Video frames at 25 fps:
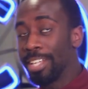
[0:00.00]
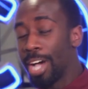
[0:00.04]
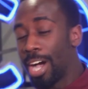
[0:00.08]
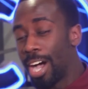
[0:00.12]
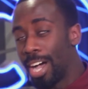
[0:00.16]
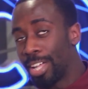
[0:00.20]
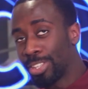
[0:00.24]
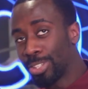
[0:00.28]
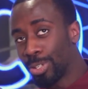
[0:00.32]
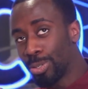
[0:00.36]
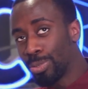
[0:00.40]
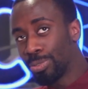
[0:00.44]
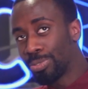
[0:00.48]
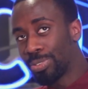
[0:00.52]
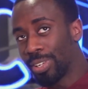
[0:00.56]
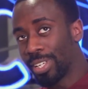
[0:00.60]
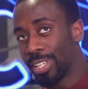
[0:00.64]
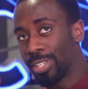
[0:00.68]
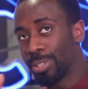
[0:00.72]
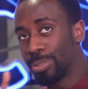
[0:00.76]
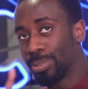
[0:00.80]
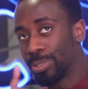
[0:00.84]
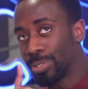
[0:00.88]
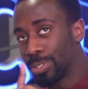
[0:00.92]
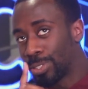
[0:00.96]
I don't
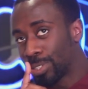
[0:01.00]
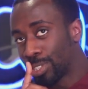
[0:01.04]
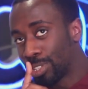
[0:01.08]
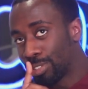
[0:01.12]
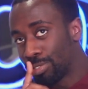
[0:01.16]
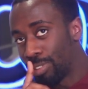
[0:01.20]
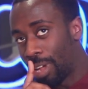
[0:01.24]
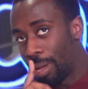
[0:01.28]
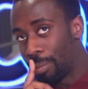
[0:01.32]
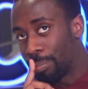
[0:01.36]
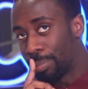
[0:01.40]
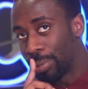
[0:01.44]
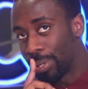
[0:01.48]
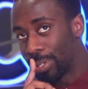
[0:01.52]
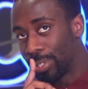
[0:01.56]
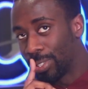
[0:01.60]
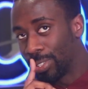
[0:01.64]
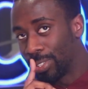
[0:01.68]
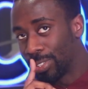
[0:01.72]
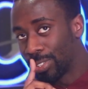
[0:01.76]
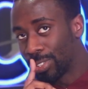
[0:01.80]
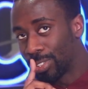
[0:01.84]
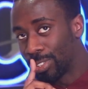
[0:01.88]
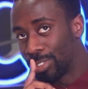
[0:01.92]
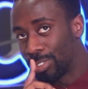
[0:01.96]
think it was crap
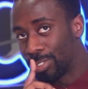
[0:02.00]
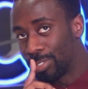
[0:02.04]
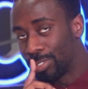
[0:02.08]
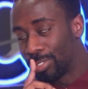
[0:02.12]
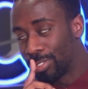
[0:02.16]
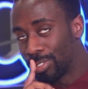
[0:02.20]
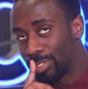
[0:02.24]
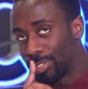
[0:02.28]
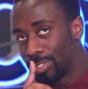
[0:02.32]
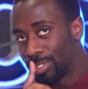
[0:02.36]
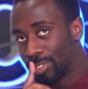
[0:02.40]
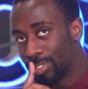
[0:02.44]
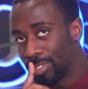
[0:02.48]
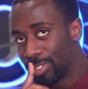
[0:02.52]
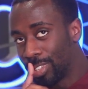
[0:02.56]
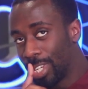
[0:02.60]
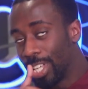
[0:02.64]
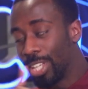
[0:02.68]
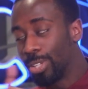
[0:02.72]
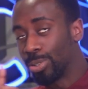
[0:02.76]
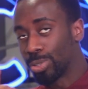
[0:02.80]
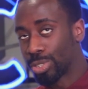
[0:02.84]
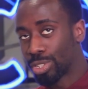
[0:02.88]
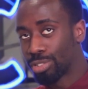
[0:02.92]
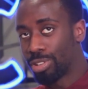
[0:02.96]

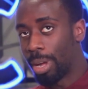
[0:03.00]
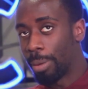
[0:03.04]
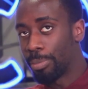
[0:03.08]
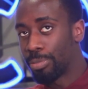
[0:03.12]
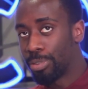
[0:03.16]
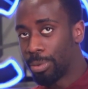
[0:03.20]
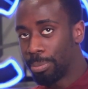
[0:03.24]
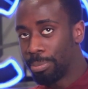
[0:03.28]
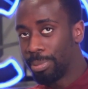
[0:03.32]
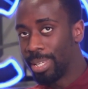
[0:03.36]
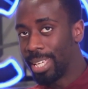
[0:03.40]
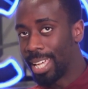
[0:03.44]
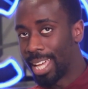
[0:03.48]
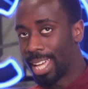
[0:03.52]
it was crap for